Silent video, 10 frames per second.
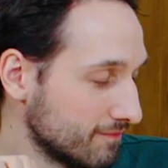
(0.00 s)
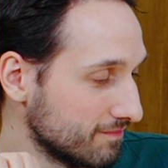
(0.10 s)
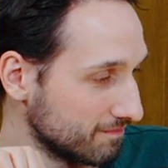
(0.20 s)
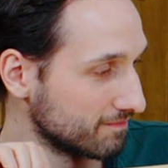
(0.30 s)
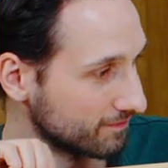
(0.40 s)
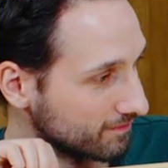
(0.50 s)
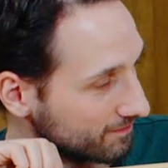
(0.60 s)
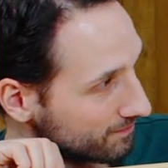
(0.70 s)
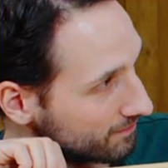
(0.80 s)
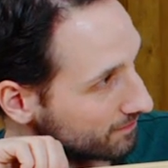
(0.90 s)

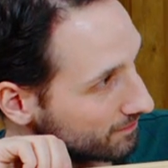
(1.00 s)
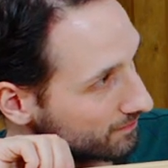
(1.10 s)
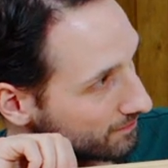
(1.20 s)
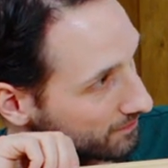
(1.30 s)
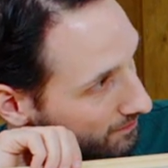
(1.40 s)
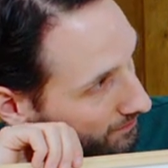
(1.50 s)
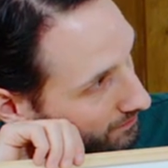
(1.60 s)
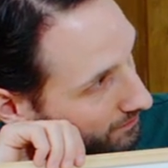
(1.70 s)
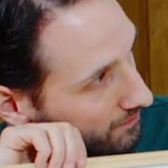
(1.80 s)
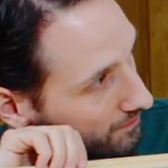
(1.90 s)

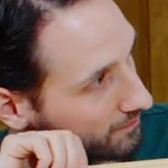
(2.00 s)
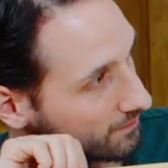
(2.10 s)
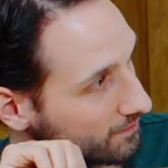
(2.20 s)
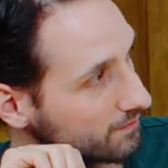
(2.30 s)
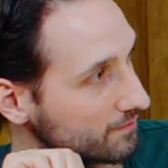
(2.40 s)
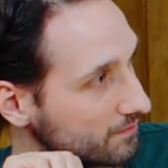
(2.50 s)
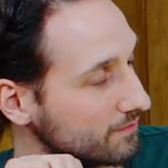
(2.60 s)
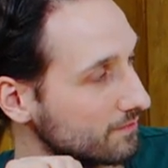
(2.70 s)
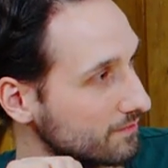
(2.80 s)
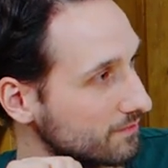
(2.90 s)

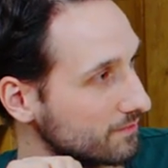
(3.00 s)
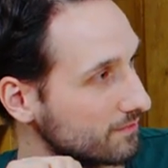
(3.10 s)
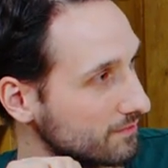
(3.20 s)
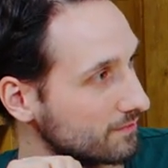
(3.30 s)
This person isn't speaking.